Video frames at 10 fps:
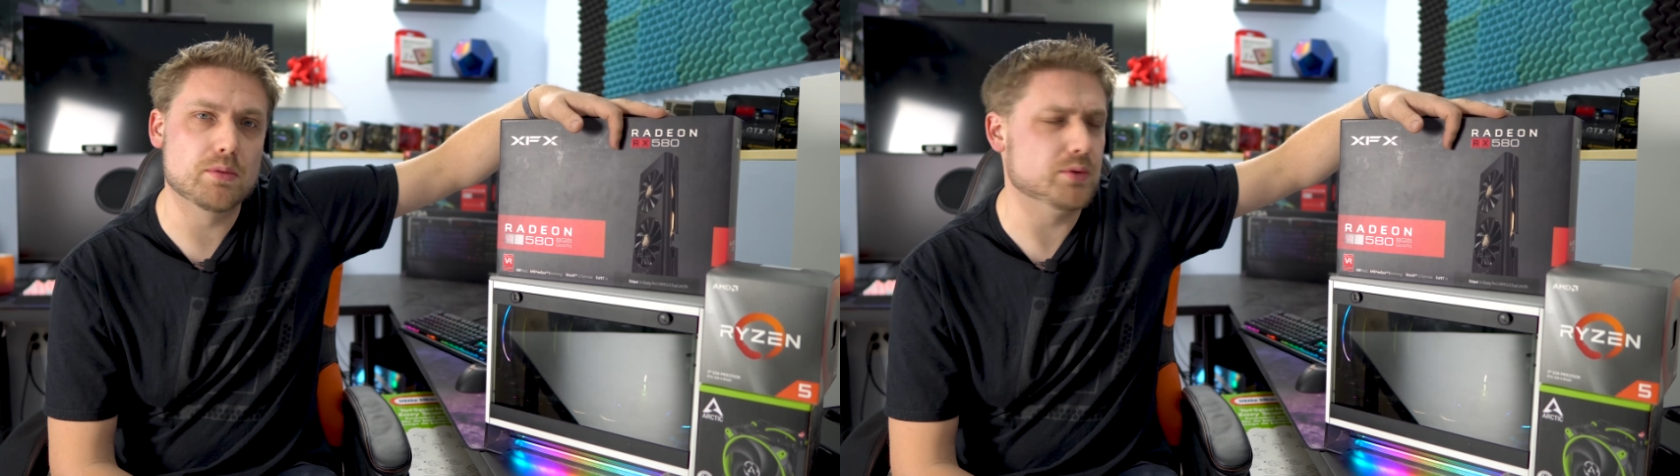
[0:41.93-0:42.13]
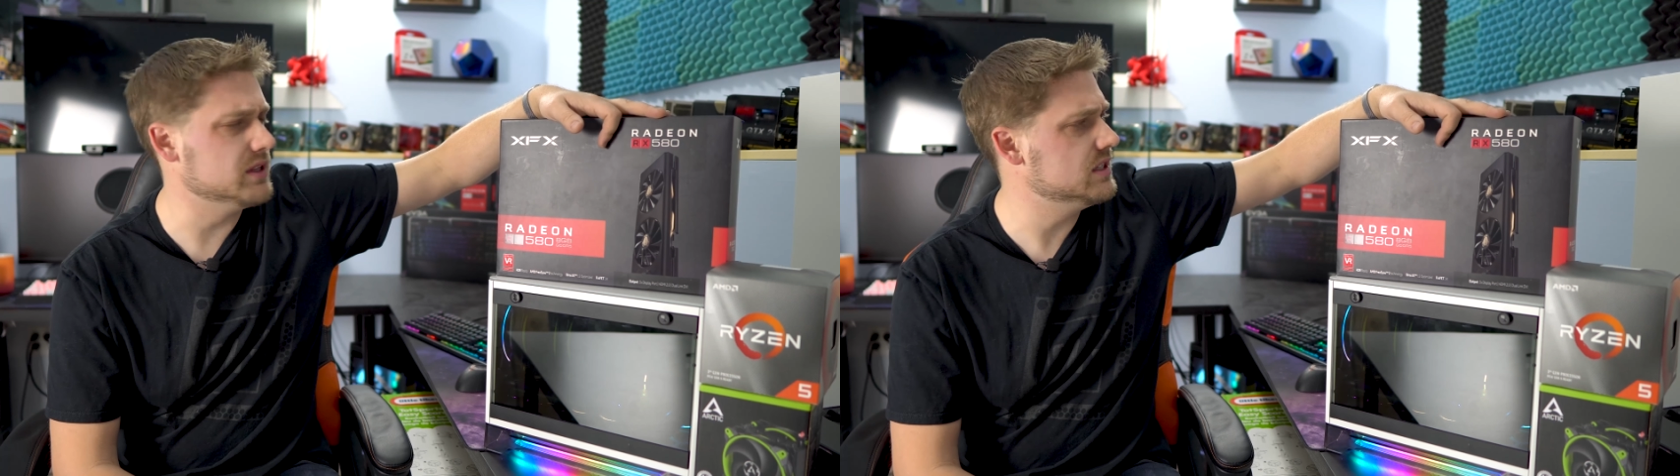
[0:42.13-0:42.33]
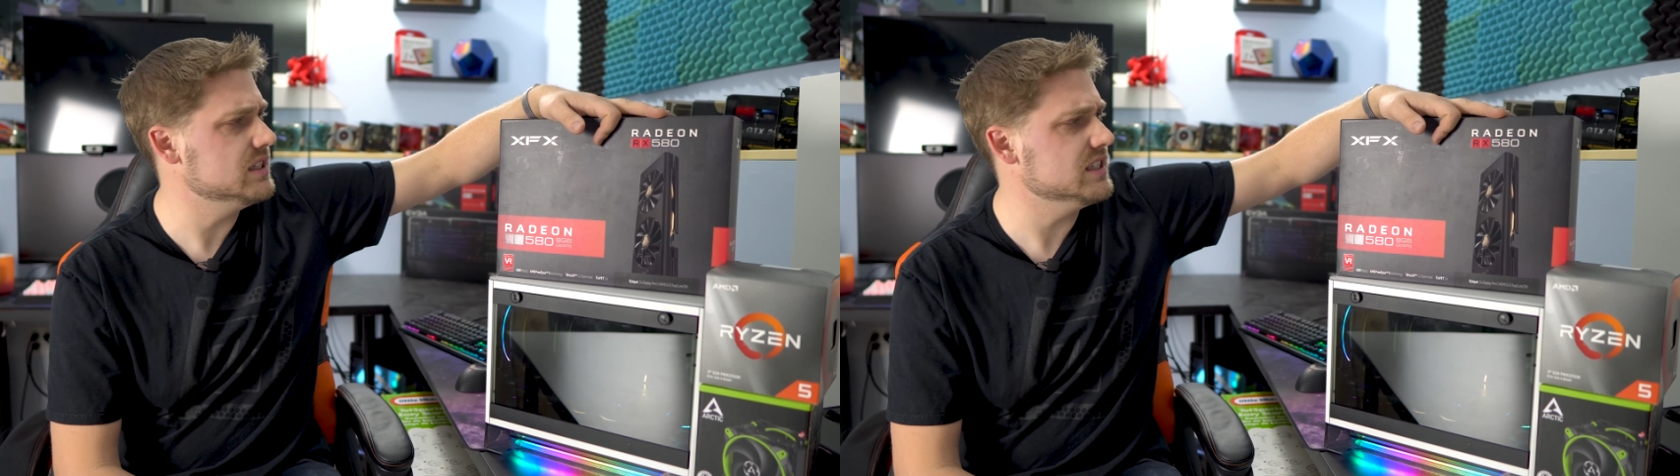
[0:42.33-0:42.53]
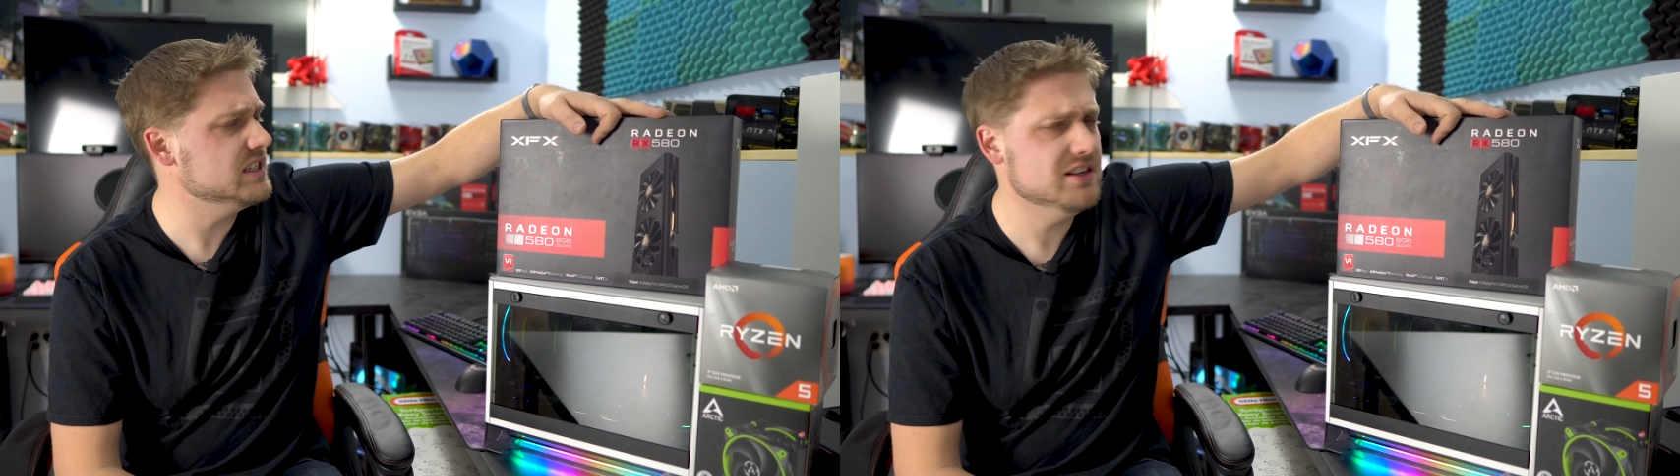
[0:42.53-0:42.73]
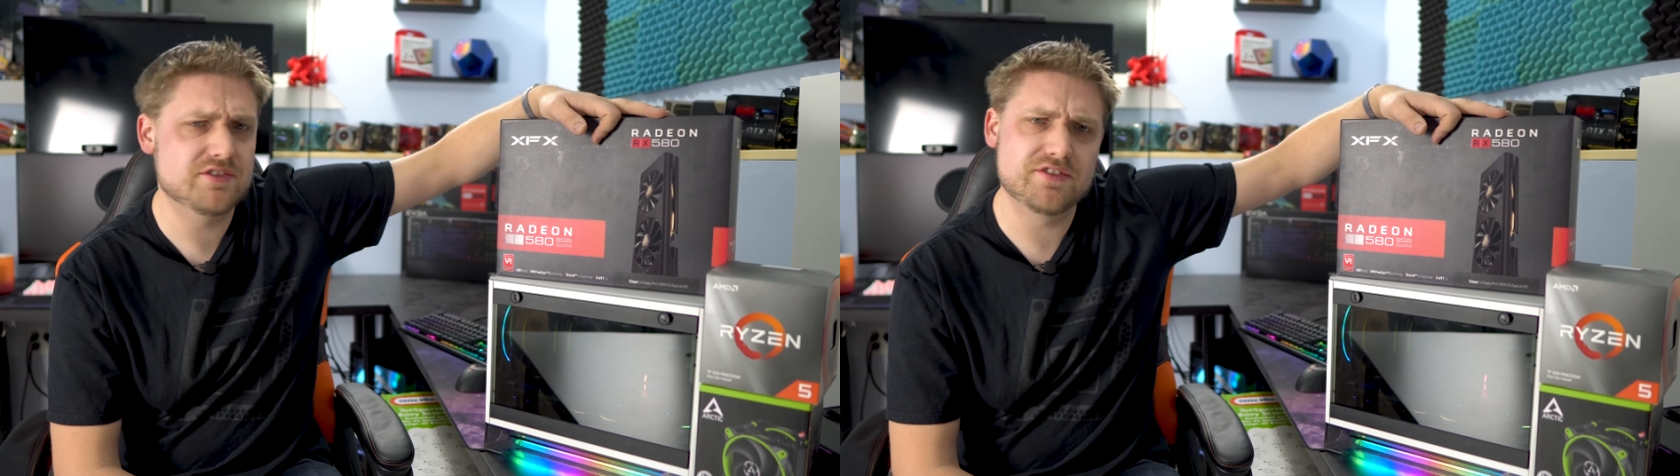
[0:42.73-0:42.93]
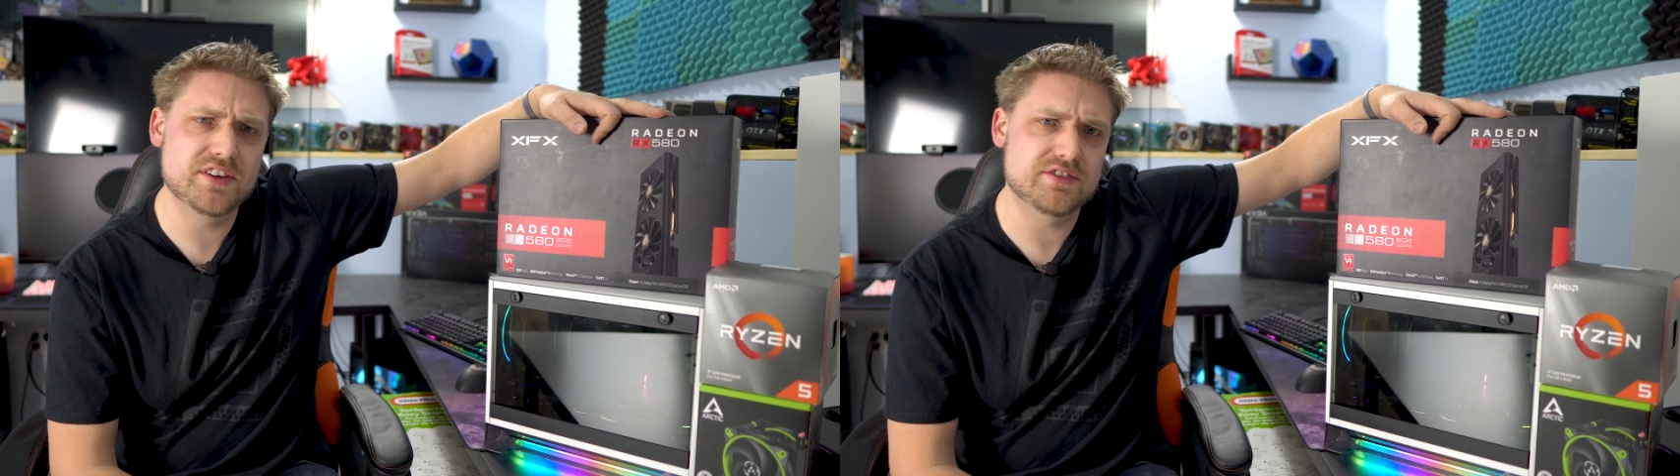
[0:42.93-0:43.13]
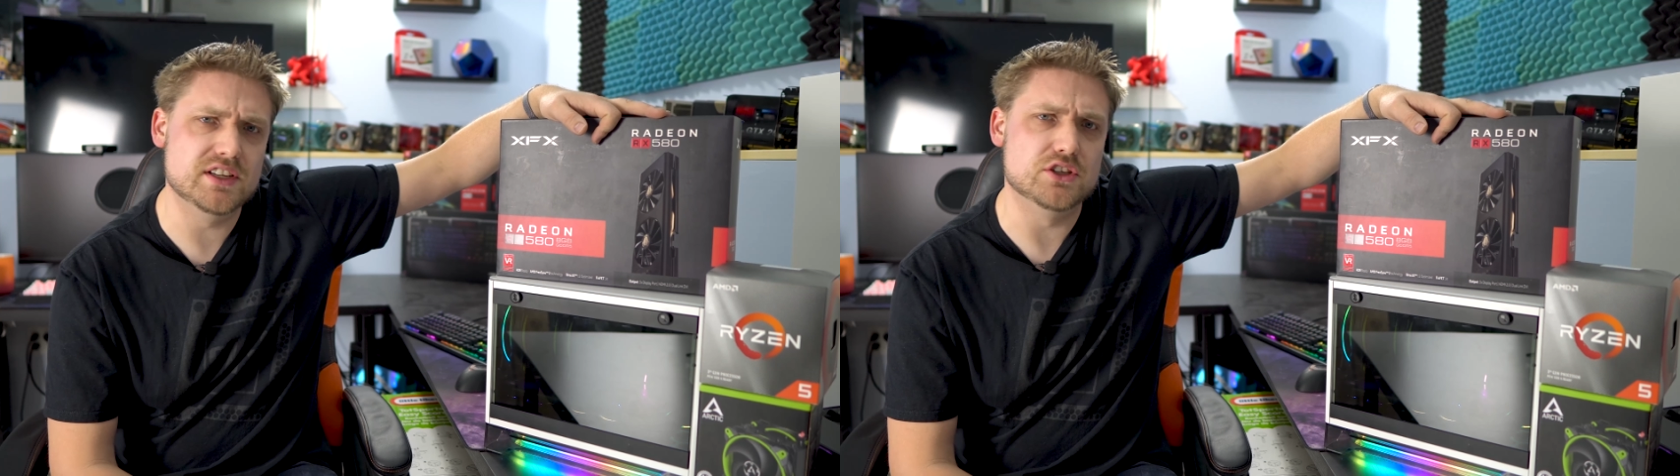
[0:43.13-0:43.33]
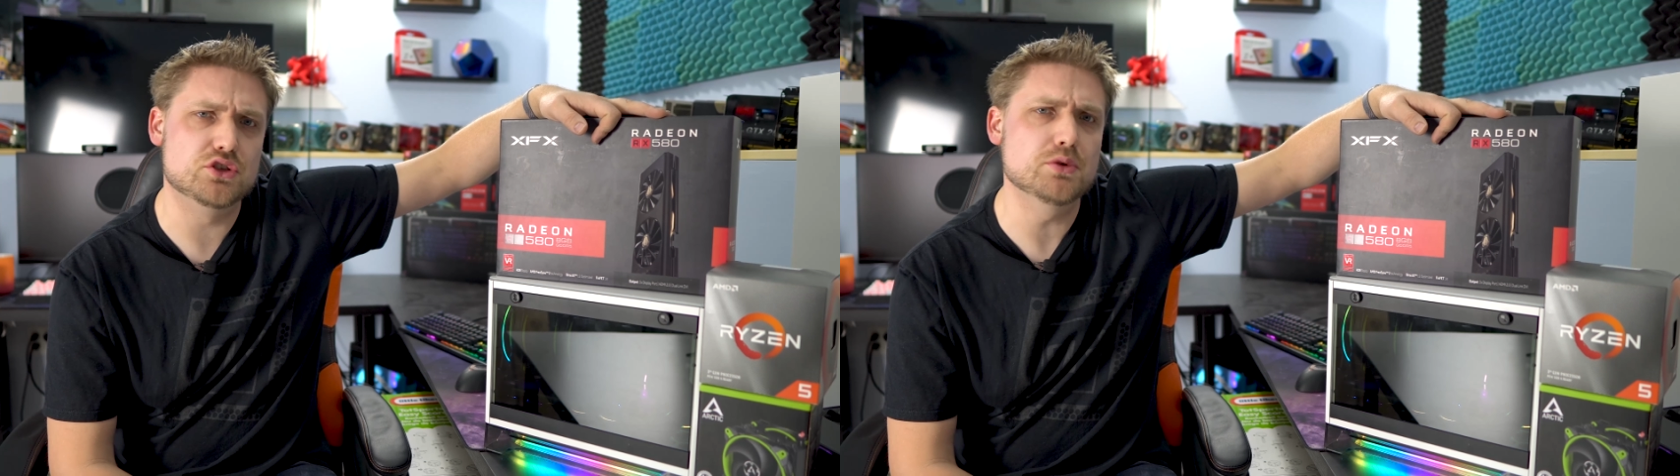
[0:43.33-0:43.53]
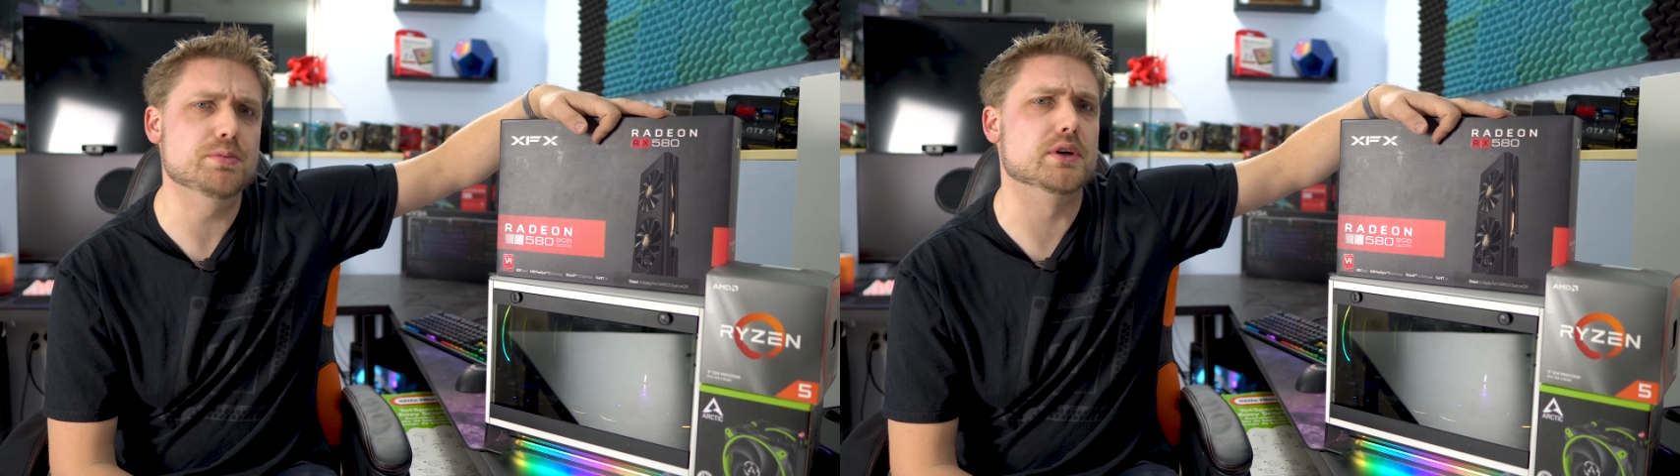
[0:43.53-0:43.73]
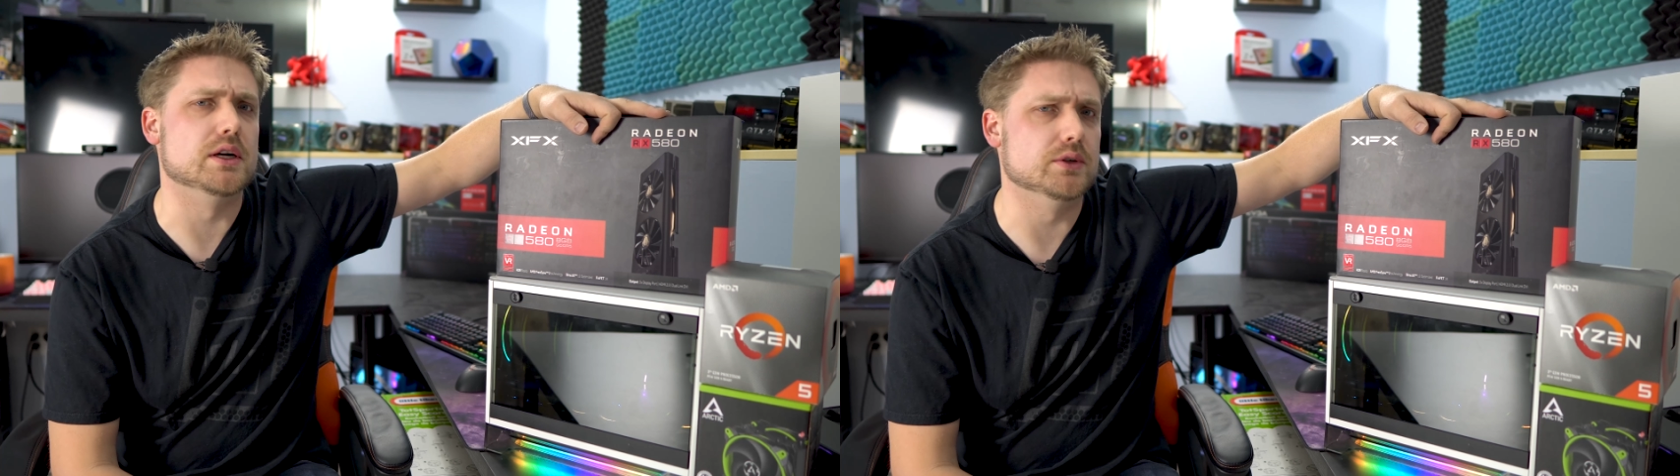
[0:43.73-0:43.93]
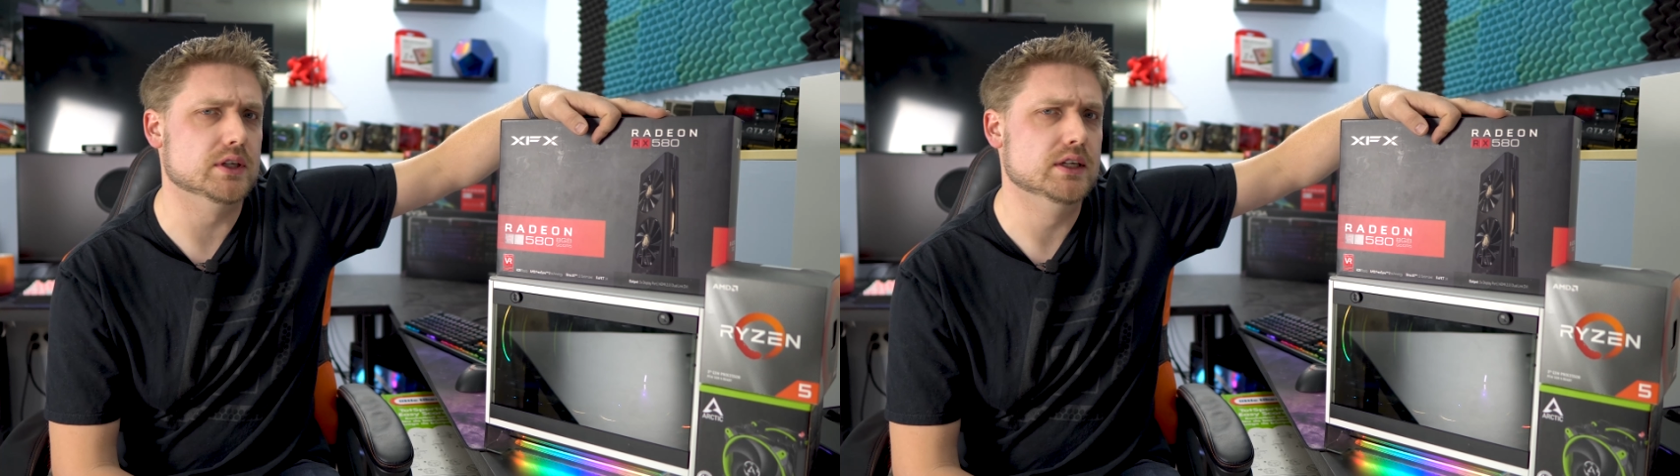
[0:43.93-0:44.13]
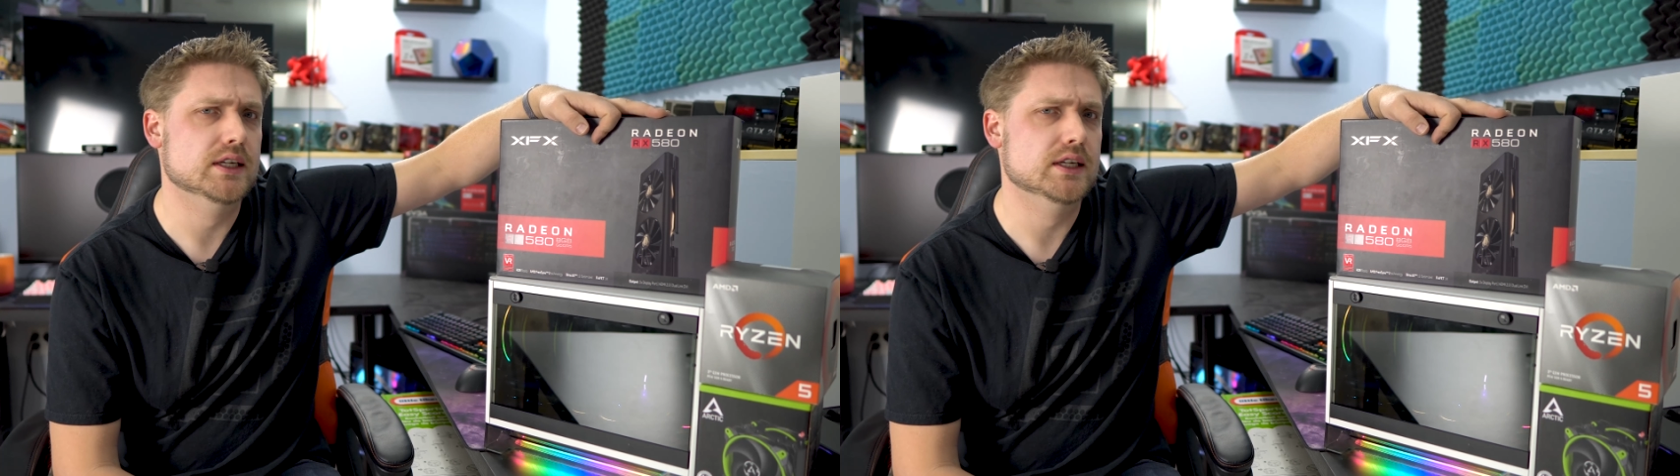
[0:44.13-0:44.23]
but with the 1650 Super out,